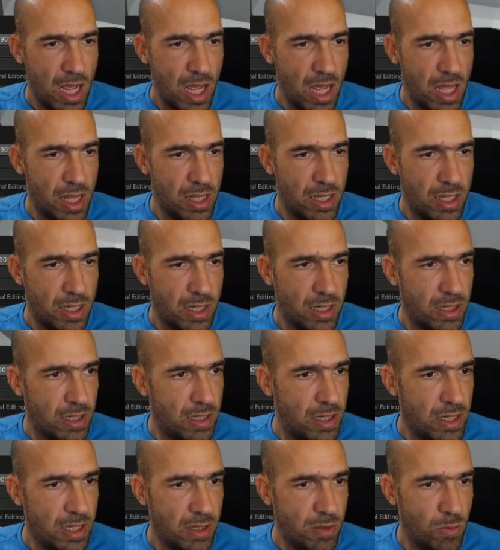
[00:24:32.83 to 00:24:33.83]
And
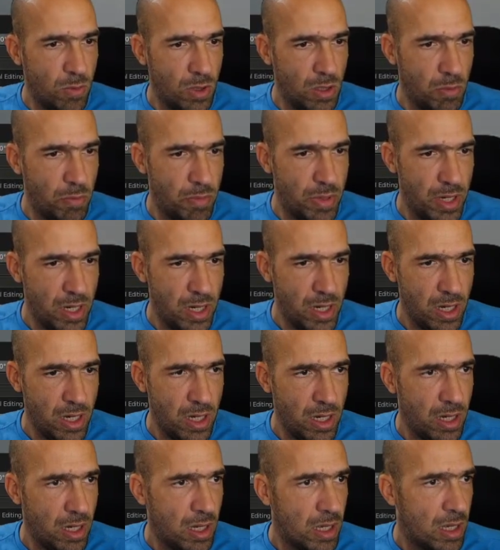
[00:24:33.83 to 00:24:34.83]
this will
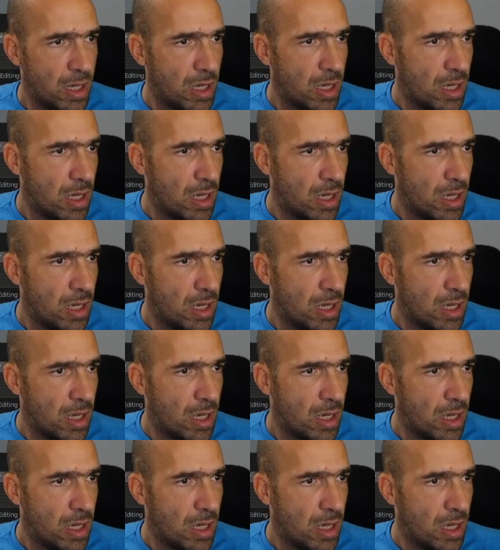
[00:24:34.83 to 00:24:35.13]
be